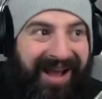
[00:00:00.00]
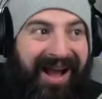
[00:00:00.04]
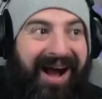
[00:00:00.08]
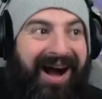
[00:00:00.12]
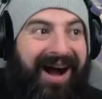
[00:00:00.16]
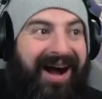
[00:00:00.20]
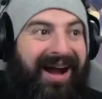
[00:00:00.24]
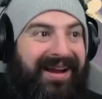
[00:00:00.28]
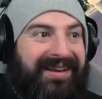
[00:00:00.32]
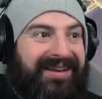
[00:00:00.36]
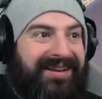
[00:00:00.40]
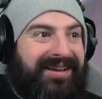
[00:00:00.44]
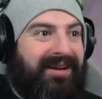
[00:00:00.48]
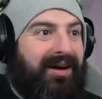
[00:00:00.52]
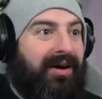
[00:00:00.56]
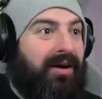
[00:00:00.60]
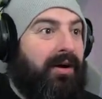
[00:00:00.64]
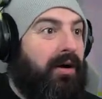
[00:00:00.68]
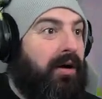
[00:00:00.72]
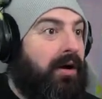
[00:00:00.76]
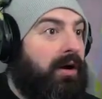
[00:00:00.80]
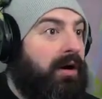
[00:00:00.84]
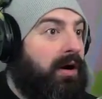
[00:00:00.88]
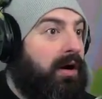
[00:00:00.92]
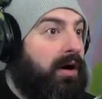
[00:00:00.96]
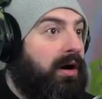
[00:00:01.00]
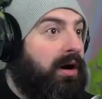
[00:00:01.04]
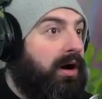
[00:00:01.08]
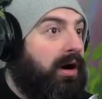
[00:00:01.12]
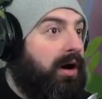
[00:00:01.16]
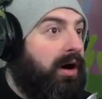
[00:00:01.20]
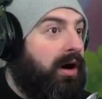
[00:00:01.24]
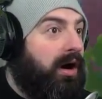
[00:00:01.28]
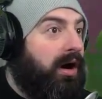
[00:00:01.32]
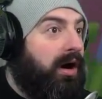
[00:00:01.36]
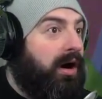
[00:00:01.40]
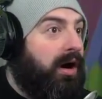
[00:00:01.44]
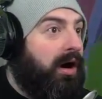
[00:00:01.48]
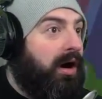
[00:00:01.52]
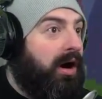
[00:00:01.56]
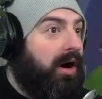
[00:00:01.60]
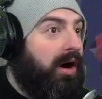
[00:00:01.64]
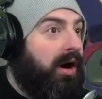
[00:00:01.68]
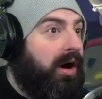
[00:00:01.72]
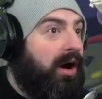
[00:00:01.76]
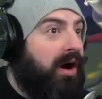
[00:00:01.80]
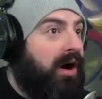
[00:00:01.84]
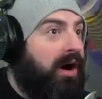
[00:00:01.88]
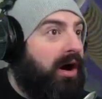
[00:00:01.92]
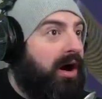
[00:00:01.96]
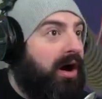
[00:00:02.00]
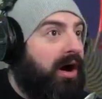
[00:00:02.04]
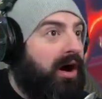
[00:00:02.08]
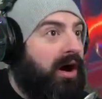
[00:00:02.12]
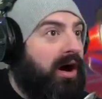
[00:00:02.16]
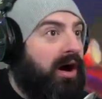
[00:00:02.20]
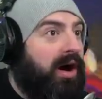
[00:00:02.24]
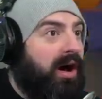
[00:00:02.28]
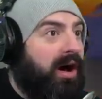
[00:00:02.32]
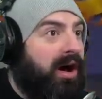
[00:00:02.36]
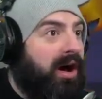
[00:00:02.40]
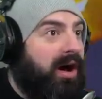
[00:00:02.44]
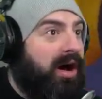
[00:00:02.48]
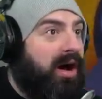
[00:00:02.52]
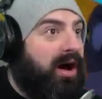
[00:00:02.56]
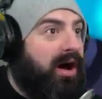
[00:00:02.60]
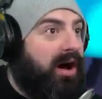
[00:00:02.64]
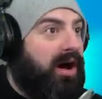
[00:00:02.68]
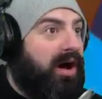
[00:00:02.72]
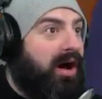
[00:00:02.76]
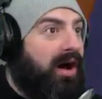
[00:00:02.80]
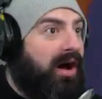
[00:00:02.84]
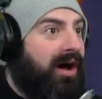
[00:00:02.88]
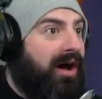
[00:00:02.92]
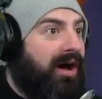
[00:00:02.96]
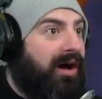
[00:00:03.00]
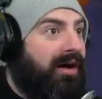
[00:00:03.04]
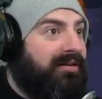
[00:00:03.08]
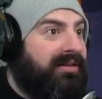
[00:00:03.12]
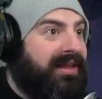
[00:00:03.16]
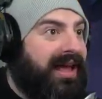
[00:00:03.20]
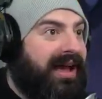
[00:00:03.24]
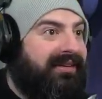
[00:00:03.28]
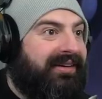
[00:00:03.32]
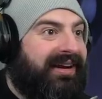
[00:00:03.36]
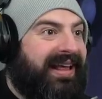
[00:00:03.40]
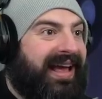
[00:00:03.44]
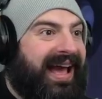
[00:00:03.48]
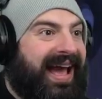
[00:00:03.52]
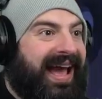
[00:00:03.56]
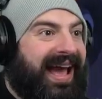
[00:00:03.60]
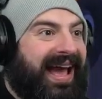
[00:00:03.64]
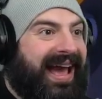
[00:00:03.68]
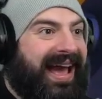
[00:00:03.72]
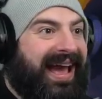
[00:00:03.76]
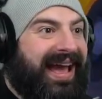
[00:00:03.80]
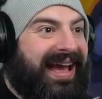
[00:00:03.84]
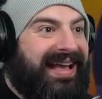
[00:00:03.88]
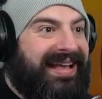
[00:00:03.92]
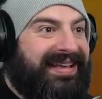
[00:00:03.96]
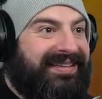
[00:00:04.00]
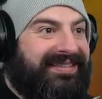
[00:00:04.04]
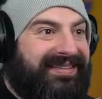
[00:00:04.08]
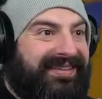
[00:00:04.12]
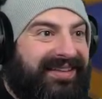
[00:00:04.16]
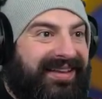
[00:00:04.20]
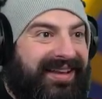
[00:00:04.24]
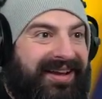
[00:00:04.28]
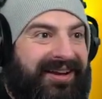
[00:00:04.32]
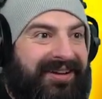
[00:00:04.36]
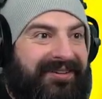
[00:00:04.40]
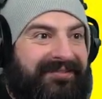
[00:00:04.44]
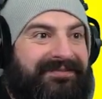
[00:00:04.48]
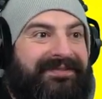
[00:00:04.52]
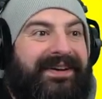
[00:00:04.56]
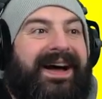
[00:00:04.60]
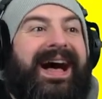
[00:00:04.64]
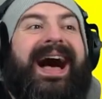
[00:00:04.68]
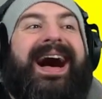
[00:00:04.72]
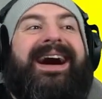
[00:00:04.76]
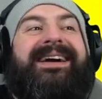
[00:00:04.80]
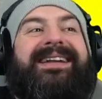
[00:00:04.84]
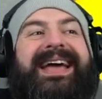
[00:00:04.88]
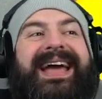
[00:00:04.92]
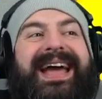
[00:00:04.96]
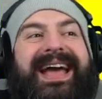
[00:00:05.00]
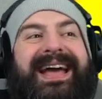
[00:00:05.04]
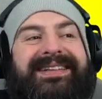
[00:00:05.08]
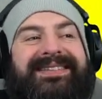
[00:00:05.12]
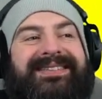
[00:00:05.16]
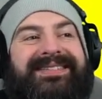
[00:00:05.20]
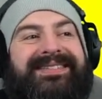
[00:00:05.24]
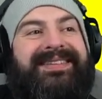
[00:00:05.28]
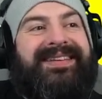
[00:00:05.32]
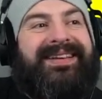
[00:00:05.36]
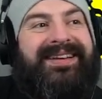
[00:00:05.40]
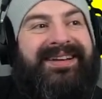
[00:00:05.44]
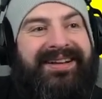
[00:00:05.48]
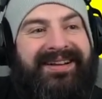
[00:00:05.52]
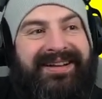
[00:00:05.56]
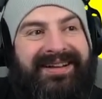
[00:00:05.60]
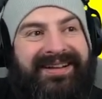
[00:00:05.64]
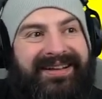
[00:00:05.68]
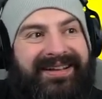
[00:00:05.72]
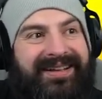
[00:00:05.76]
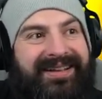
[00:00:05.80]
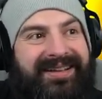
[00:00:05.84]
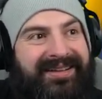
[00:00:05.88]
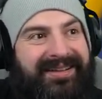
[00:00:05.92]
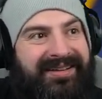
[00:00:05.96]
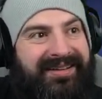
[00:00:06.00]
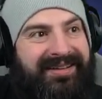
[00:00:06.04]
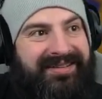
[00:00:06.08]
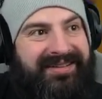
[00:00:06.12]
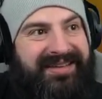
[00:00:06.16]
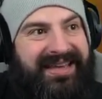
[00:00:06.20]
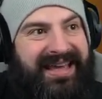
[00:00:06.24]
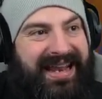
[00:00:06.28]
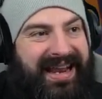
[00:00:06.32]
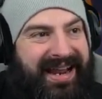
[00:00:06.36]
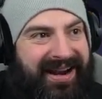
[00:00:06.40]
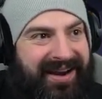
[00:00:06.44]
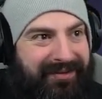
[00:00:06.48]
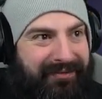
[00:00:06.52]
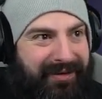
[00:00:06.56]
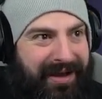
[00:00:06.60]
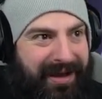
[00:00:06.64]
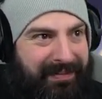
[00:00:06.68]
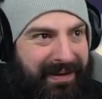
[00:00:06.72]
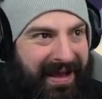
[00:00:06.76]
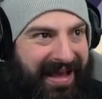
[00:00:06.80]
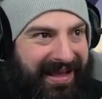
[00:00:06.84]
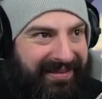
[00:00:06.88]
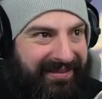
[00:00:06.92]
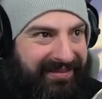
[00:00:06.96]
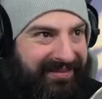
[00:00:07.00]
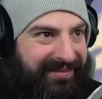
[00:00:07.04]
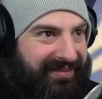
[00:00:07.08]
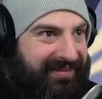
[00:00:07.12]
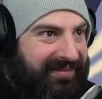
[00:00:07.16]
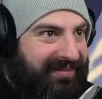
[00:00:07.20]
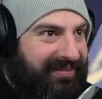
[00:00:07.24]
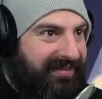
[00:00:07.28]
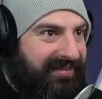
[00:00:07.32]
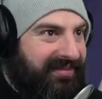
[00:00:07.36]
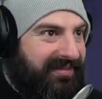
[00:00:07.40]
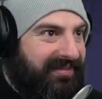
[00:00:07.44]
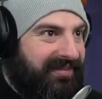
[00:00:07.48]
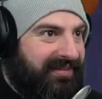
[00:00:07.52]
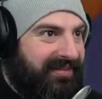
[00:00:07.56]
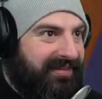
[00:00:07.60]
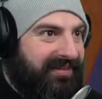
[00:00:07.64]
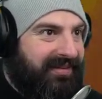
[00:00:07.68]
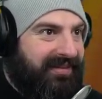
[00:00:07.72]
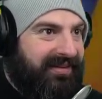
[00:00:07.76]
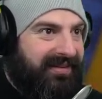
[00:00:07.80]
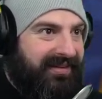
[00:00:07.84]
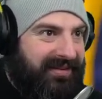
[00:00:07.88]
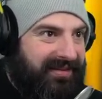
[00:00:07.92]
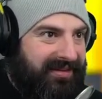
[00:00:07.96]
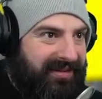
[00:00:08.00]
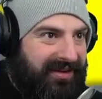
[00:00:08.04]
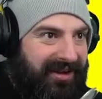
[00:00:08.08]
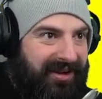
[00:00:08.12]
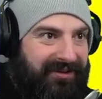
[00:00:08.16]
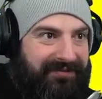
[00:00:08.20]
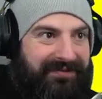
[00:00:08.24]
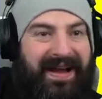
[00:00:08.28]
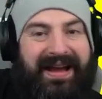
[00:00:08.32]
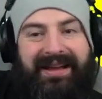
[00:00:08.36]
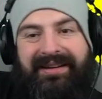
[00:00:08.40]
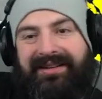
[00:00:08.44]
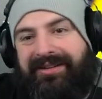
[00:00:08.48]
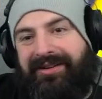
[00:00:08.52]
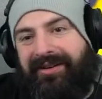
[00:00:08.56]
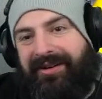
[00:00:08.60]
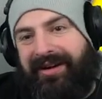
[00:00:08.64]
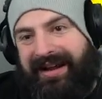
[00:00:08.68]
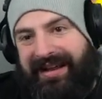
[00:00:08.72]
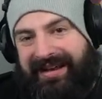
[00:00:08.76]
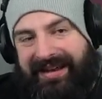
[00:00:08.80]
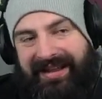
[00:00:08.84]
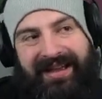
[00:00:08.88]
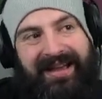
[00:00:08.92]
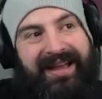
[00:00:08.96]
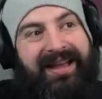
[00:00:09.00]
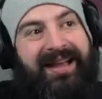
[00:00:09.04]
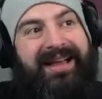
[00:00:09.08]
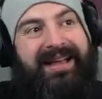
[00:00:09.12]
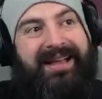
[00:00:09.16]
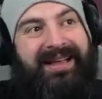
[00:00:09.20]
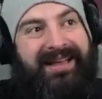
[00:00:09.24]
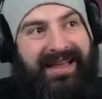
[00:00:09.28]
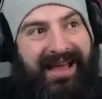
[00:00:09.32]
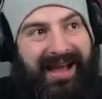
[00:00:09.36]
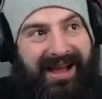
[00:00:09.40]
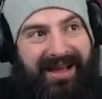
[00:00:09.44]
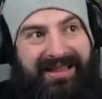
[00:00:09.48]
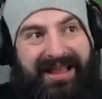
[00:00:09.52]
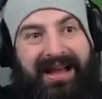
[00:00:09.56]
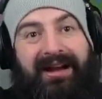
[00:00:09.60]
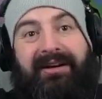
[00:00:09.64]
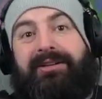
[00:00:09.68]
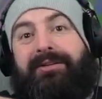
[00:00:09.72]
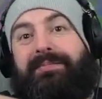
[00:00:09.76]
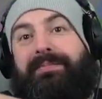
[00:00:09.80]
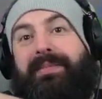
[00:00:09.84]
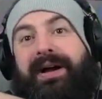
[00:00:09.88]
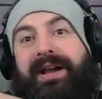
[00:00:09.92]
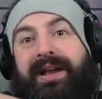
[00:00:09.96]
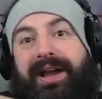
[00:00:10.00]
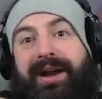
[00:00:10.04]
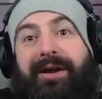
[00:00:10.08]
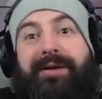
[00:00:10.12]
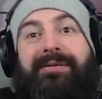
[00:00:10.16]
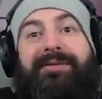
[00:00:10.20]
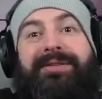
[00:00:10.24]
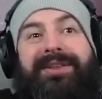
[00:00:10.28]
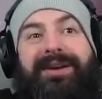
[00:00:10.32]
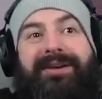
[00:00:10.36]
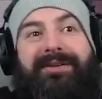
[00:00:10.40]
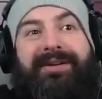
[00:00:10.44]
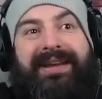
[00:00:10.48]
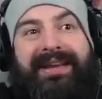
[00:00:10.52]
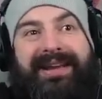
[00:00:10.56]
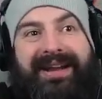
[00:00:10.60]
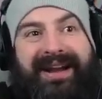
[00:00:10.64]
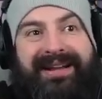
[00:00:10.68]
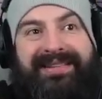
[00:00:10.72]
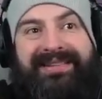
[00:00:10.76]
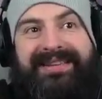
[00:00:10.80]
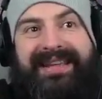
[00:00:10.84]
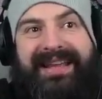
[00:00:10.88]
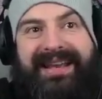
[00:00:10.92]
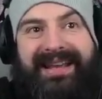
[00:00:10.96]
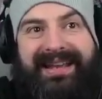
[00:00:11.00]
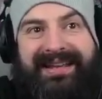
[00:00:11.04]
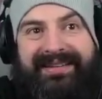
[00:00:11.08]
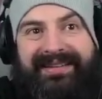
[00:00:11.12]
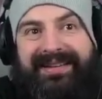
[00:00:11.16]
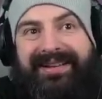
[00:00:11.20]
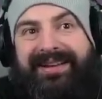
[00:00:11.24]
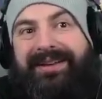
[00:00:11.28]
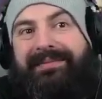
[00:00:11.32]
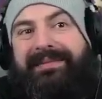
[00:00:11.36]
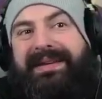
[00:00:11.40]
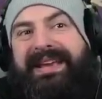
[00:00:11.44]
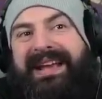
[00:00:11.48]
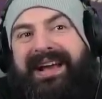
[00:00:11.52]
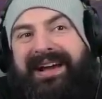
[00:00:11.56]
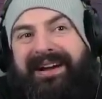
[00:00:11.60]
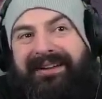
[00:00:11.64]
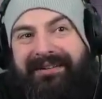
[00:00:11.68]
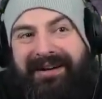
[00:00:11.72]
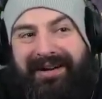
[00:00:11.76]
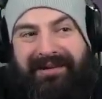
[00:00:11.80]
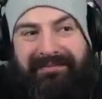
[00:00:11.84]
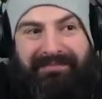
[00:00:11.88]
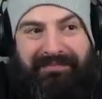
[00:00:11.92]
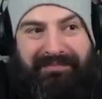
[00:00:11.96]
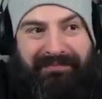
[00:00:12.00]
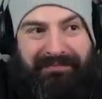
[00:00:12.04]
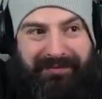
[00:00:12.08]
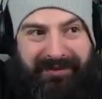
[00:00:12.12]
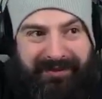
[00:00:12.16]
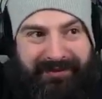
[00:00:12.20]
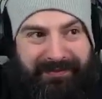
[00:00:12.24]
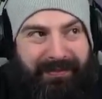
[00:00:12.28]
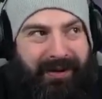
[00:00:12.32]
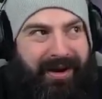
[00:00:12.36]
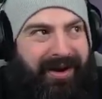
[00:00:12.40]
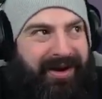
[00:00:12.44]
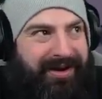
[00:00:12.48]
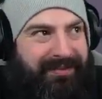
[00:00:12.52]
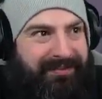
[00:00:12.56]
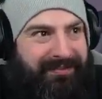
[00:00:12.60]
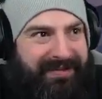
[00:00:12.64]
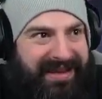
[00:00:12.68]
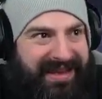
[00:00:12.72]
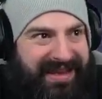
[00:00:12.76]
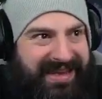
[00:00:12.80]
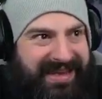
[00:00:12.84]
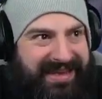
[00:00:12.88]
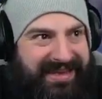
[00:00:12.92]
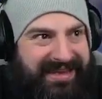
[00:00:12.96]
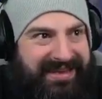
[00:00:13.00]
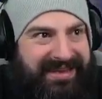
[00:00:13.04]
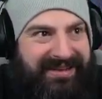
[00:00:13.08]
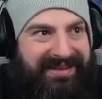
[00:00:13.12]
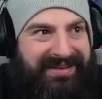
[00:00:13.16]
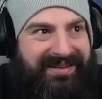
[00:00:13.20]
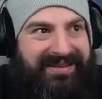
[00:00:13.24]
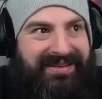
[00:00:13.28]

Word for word: I knew. Oh, there it is found it! Get on the way, bud. I found a coin. That was my own doing. I did it. Look at me go. I'm smart me.